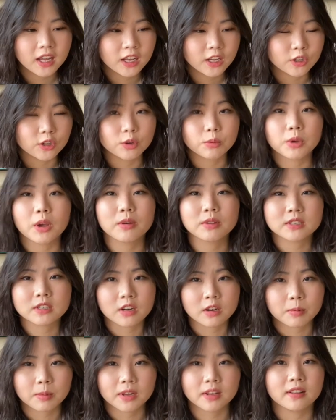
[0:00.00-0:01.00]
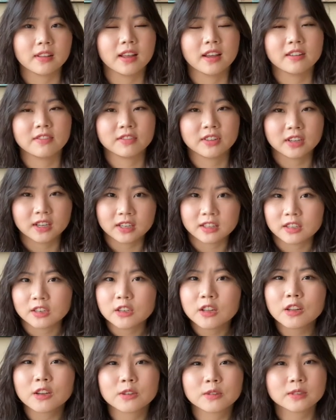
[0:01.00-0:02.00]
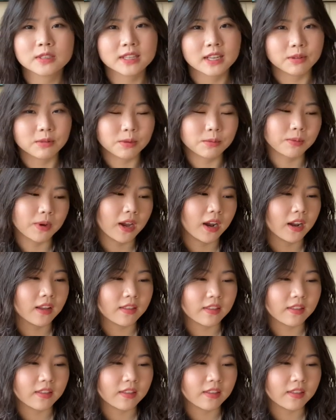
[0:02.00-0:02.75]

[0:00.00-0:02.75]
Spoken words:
You know, we always talk about a lot of the clothes that we wear,